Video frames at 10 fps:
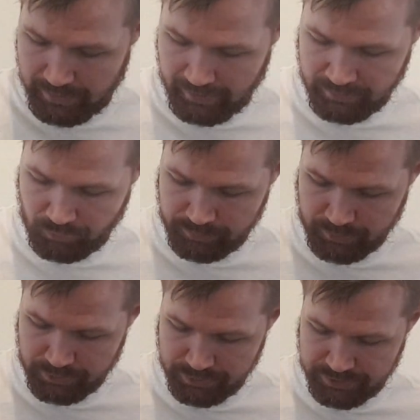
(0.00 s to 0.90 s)
And what
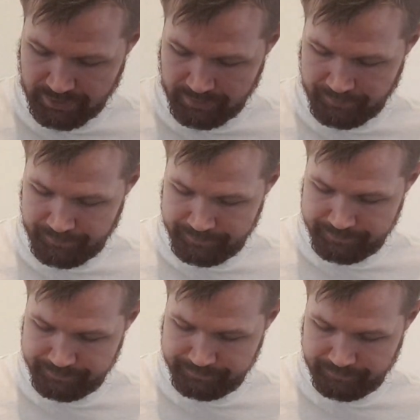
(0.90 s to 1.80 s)
more to say?
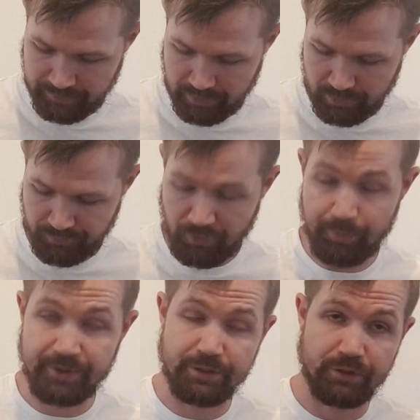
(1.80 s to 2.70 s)
The foam
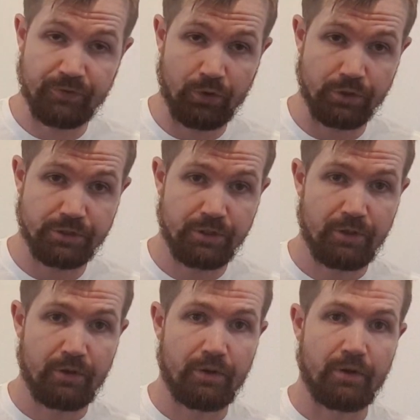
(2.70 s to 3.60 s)
head is, of course,
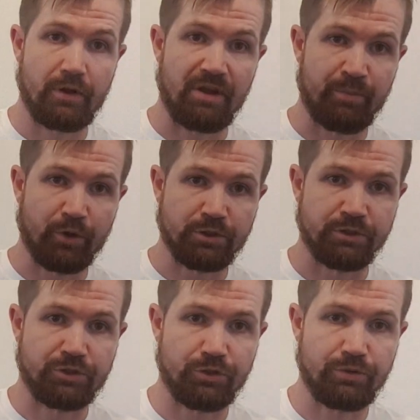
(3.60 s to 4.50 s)

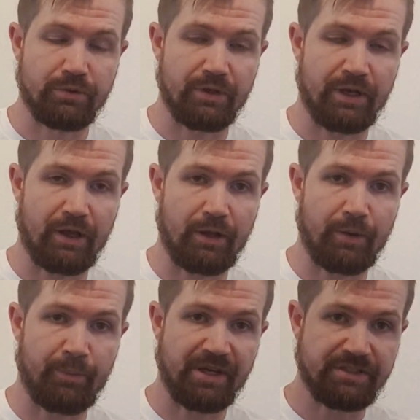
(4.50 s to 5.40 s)
important to
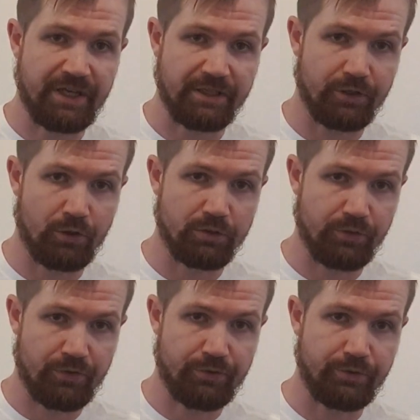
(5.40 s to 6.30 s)
maintain all the
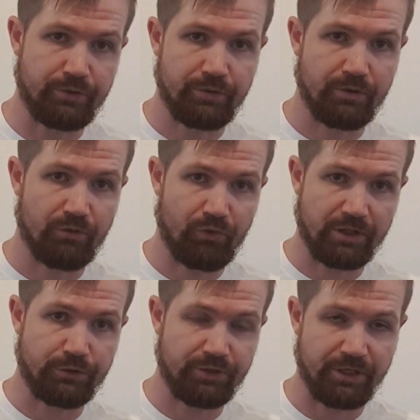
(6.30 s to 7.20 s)
way through while
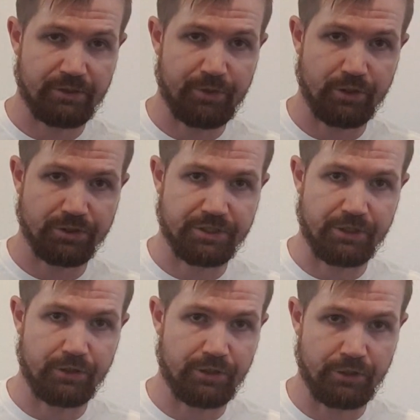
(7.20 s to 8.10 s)
you drink, because it
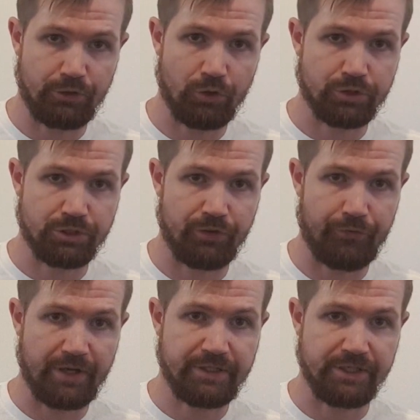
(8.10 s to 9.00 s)
locks the
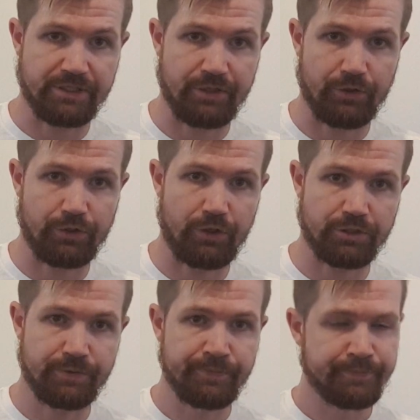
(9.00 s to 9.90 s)
right taste in the
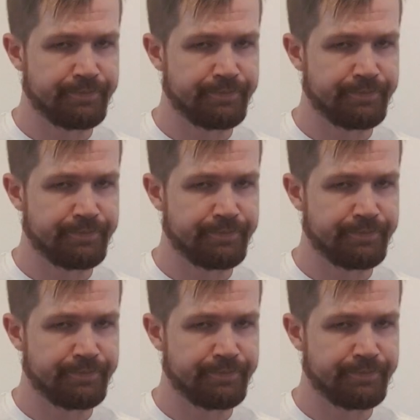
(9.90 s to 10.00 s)
glass.